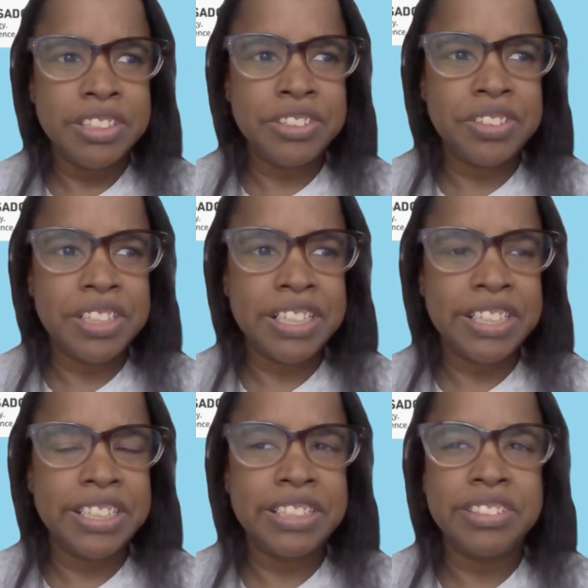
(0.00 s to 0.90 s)
You
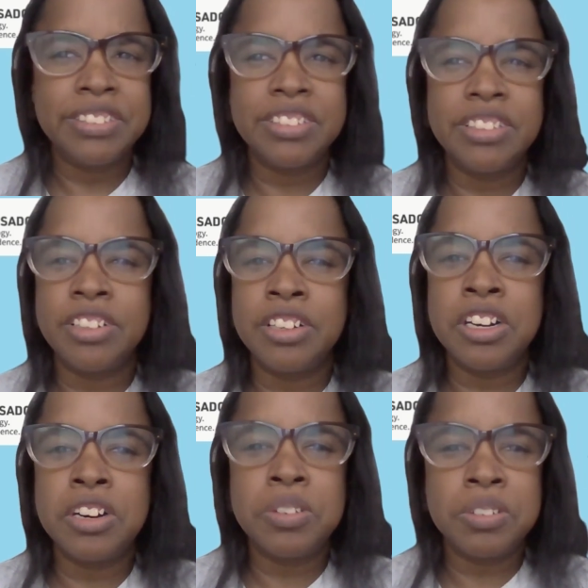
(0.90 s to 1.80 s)
can
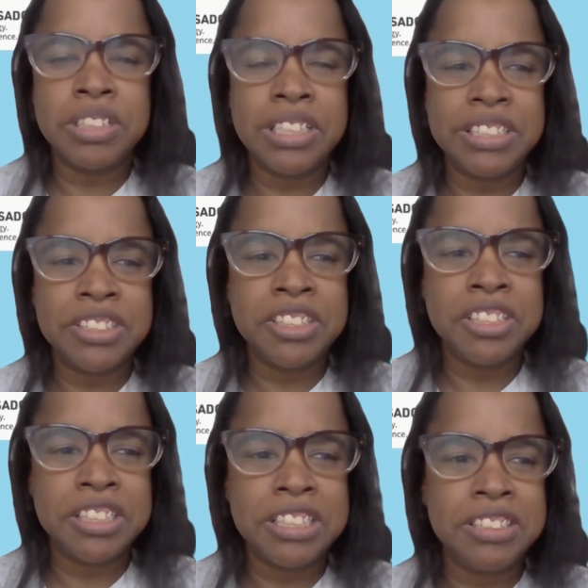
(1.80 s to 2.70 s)
go on these
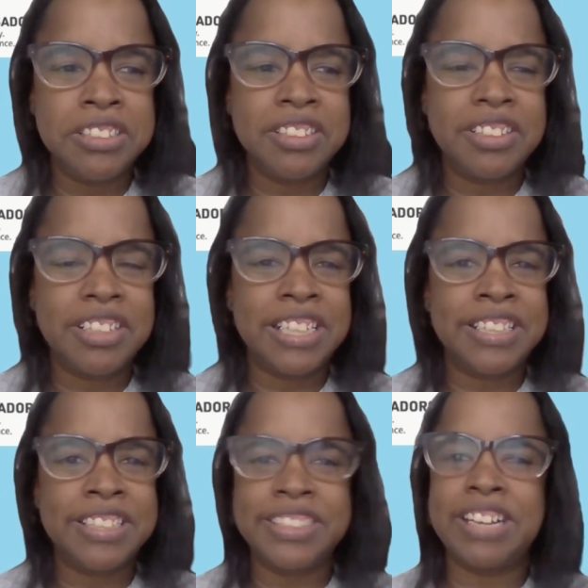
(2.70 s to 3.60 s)
cooking
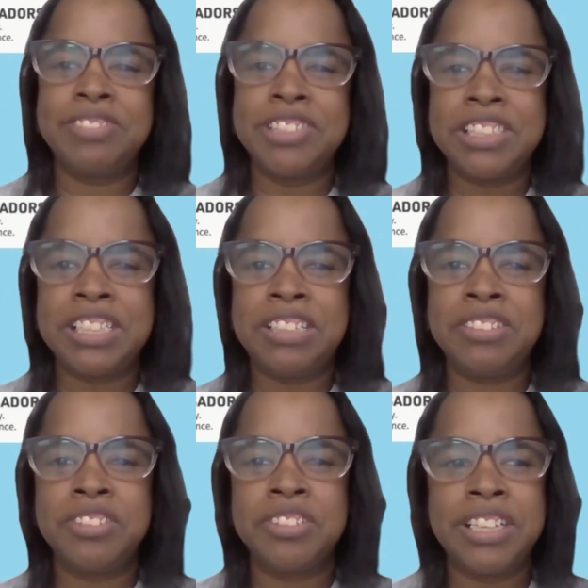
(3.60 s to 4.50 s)
things I've
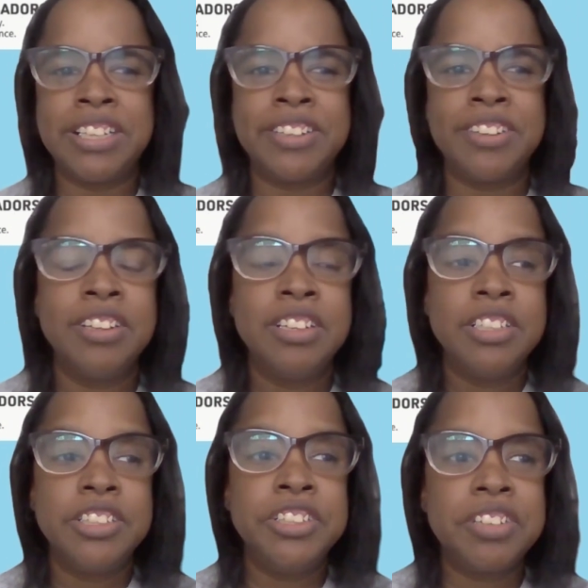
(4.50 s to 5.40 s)
seen on there.
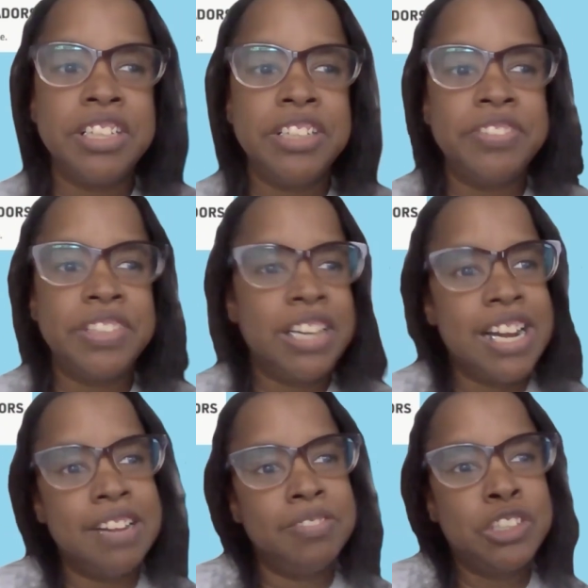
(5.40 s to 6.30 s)
You can even
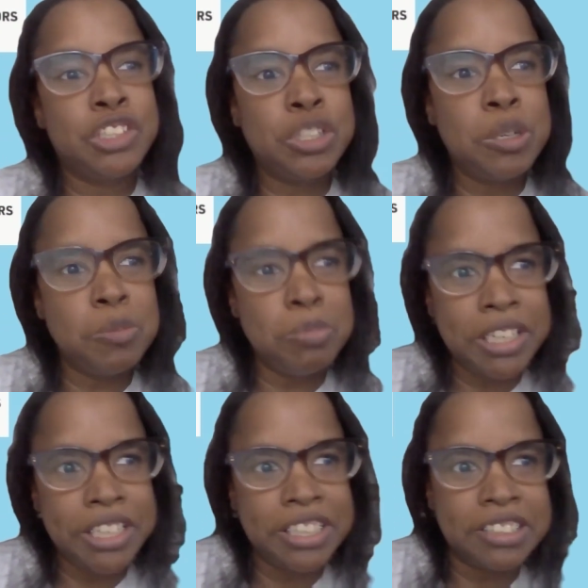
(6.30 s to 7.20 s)
have Zoom
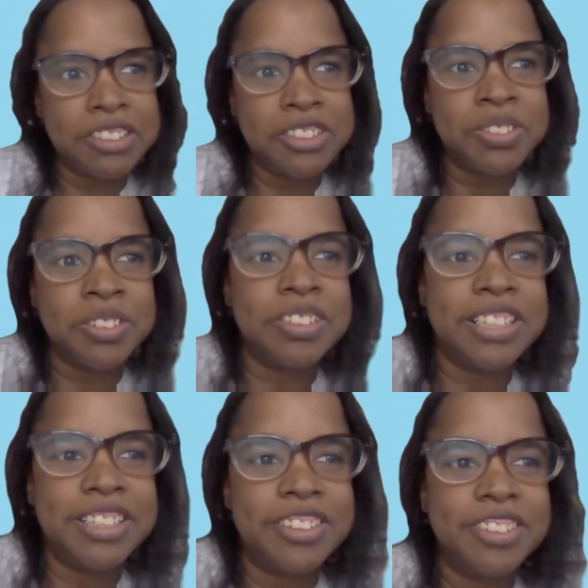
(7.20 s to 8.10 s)
meetings on
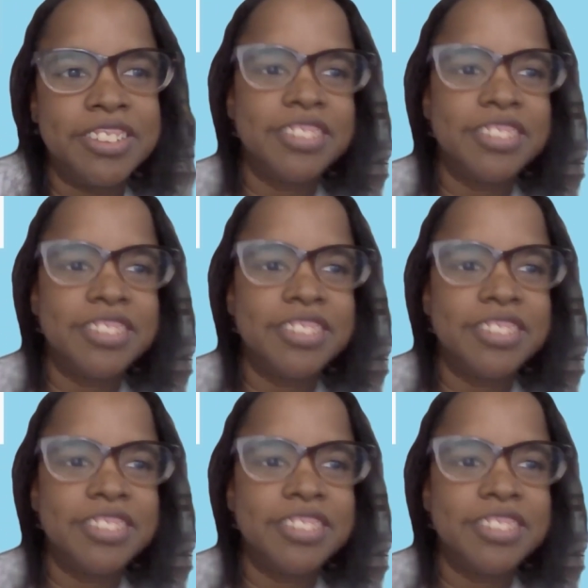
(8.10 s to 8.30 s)
there.